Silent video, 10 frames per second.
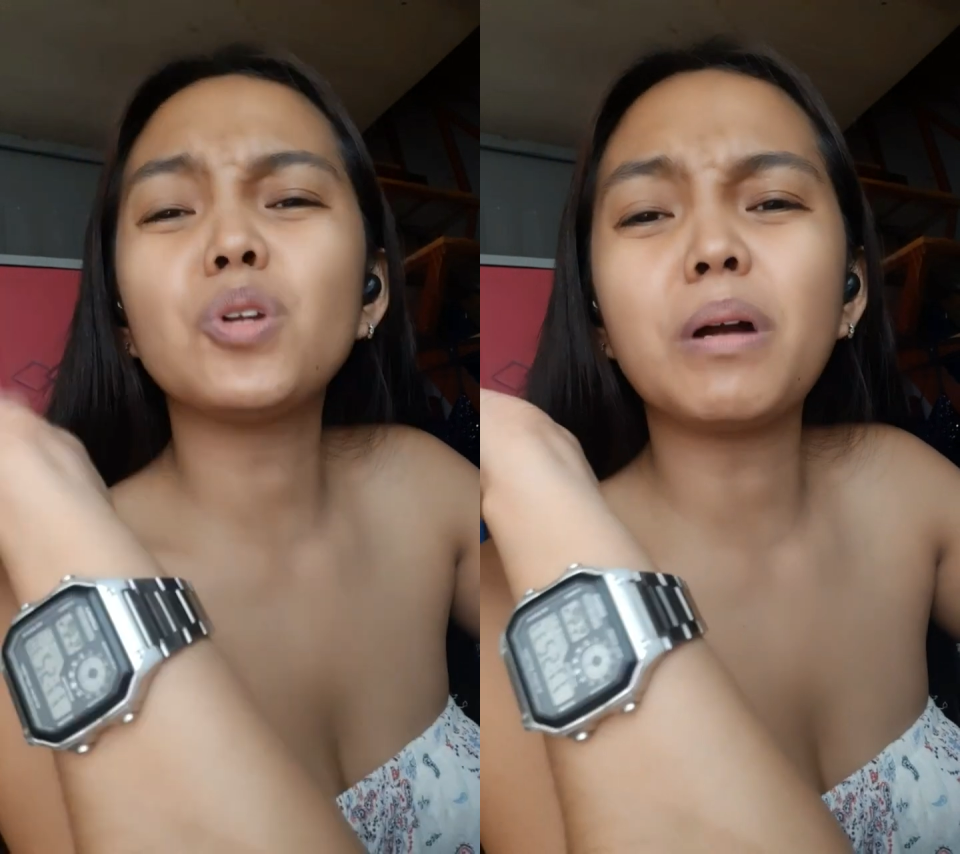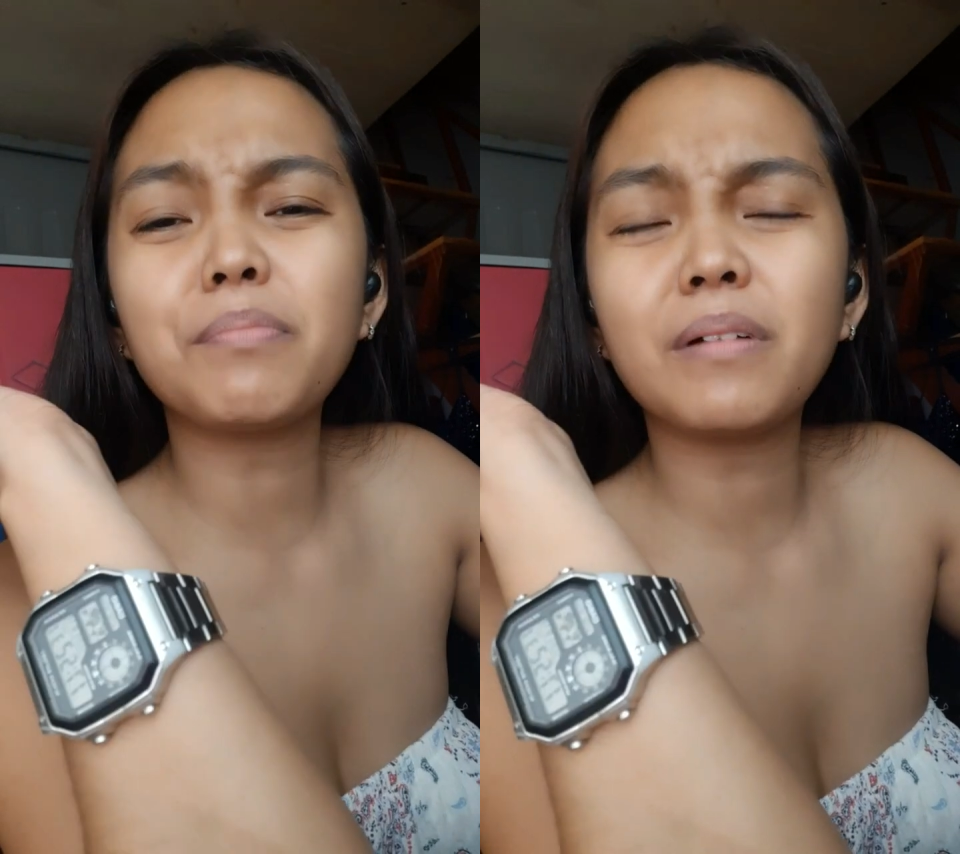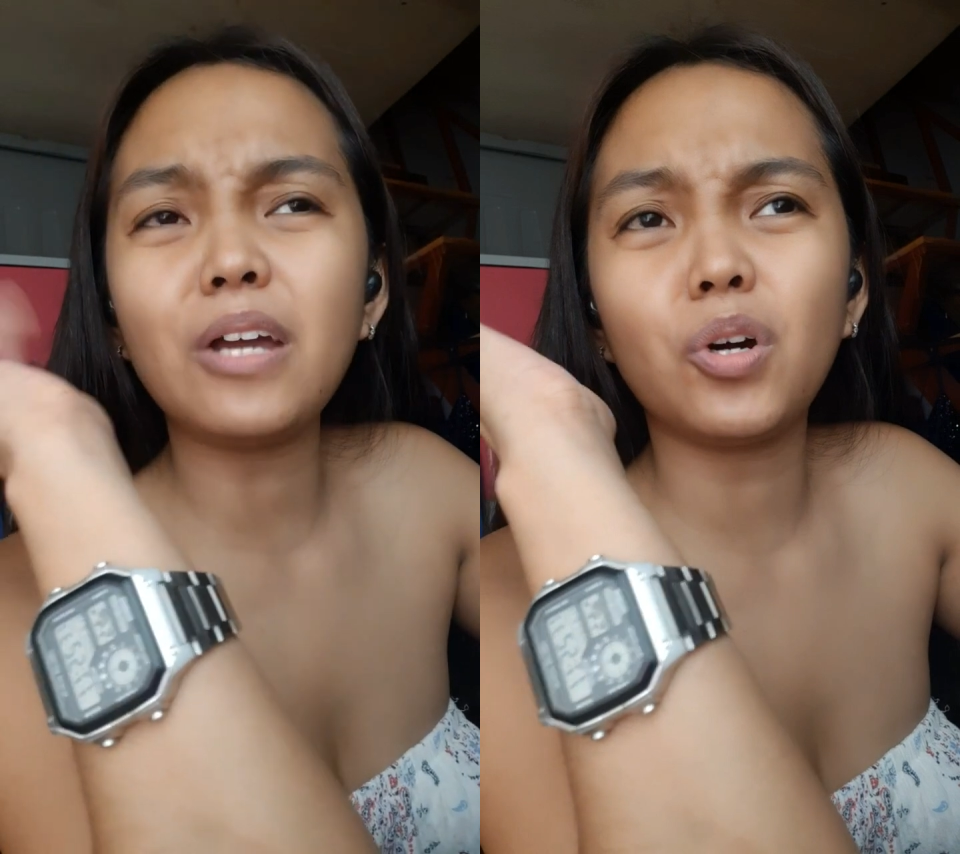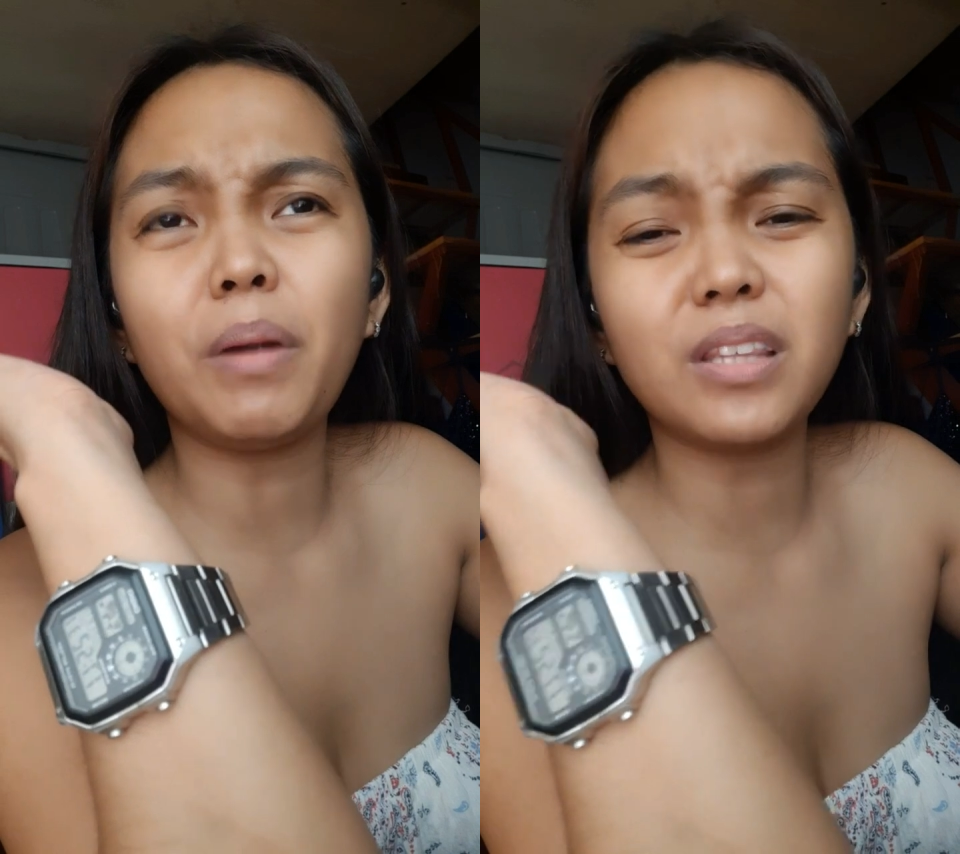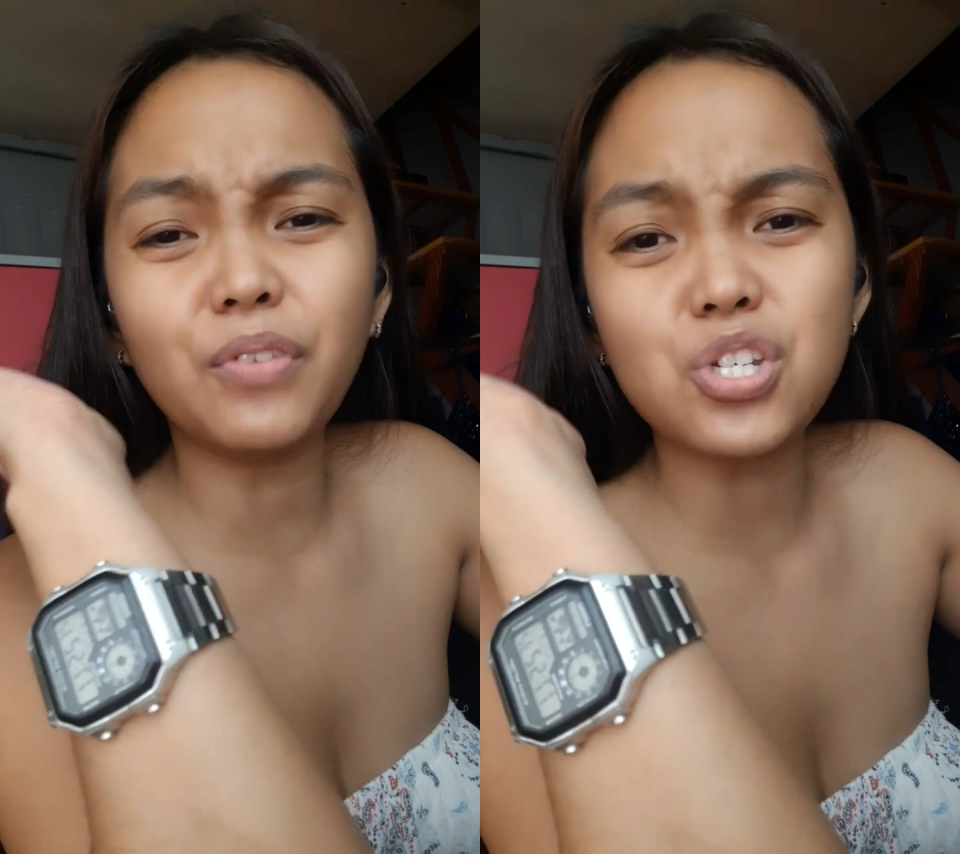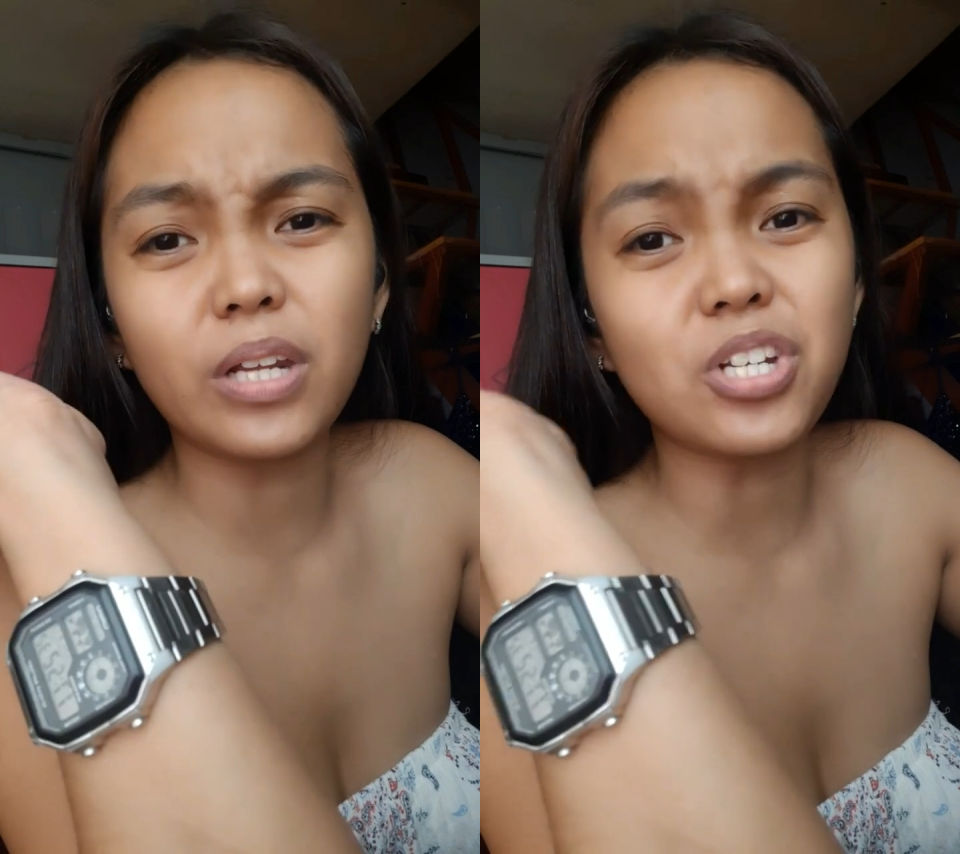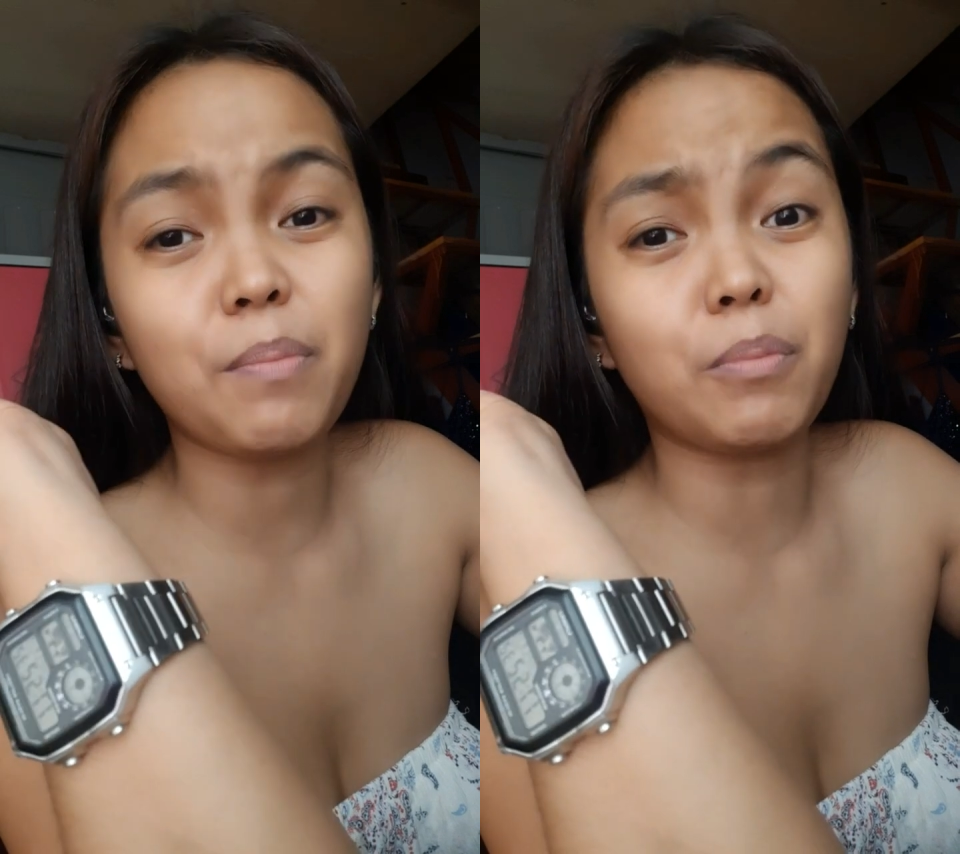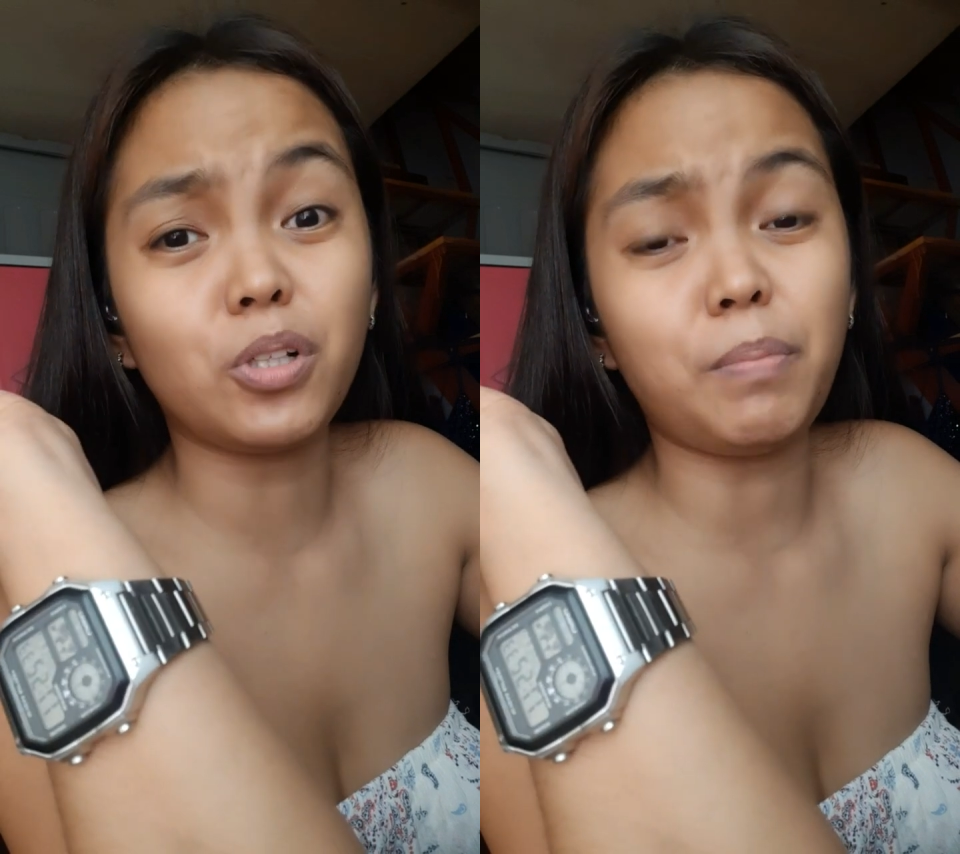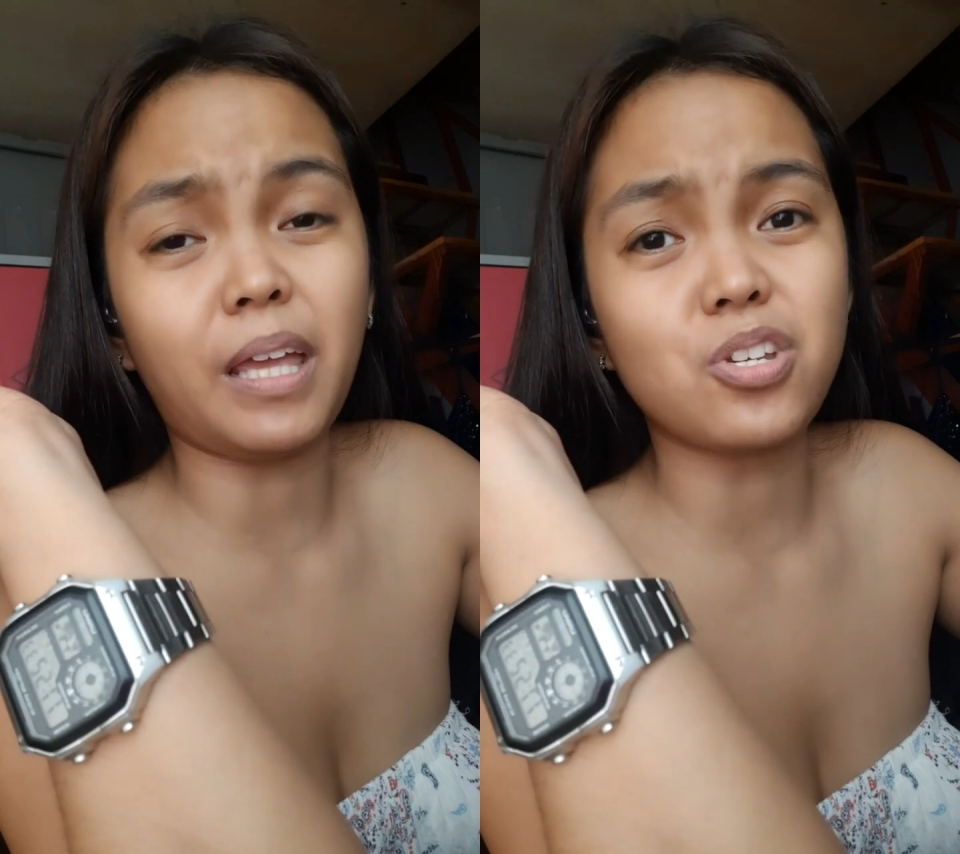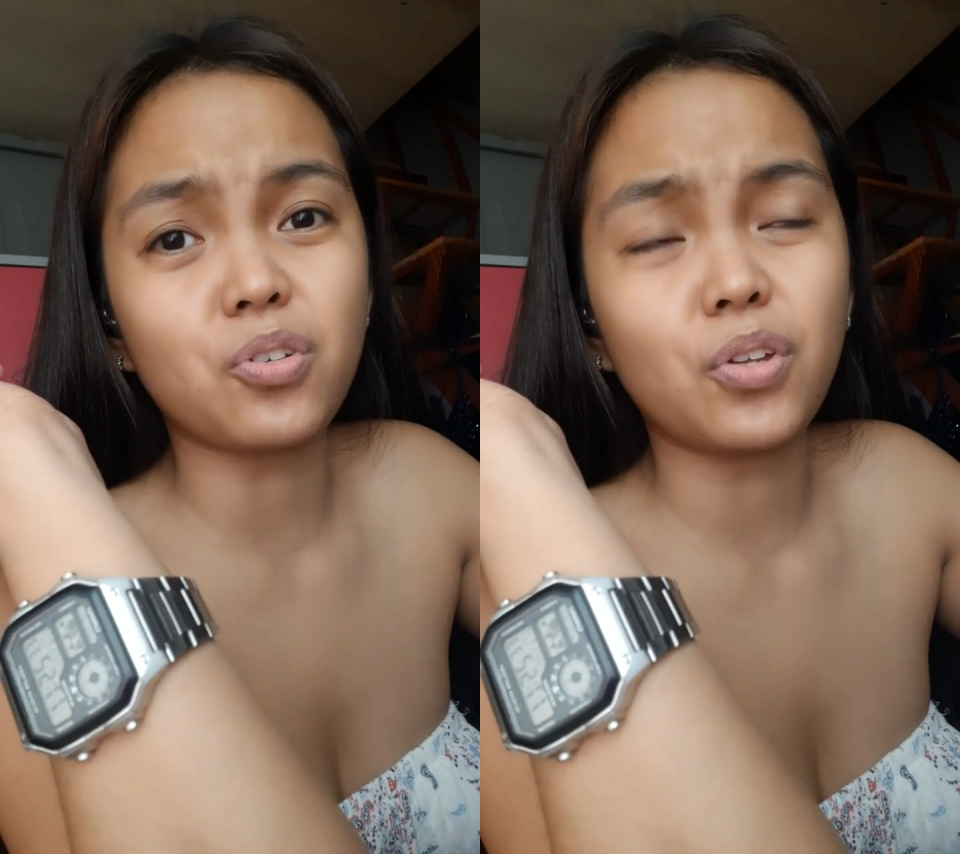marunong mag-division at saka
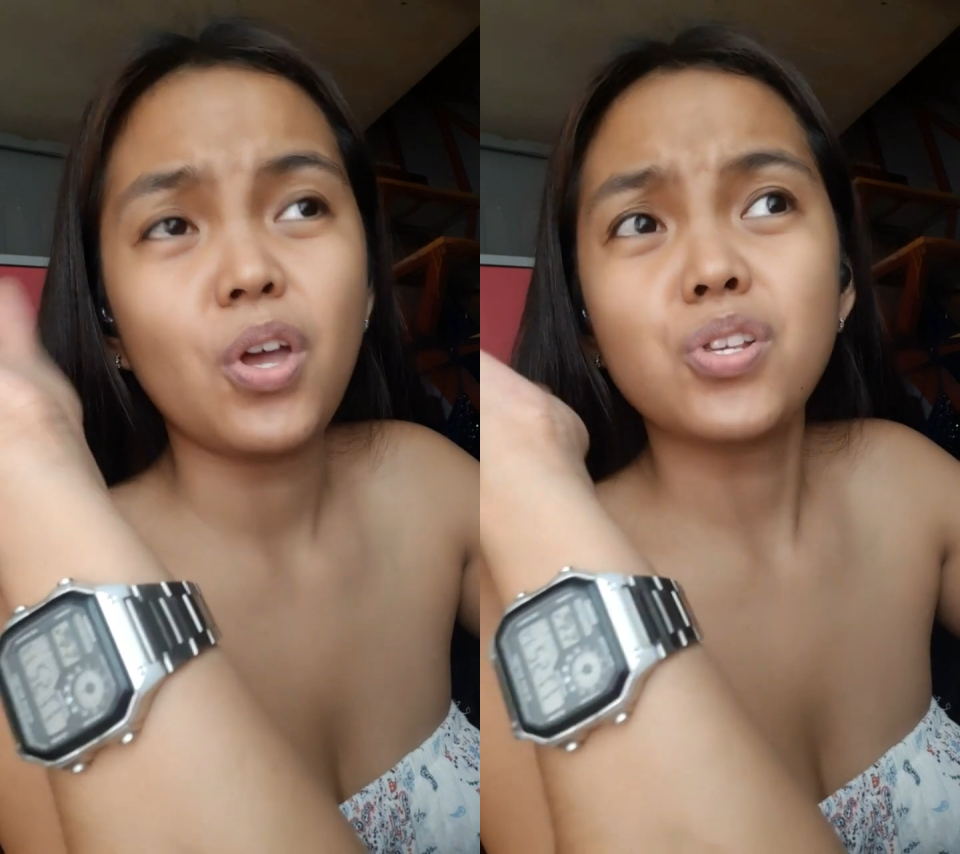mag-multiplication.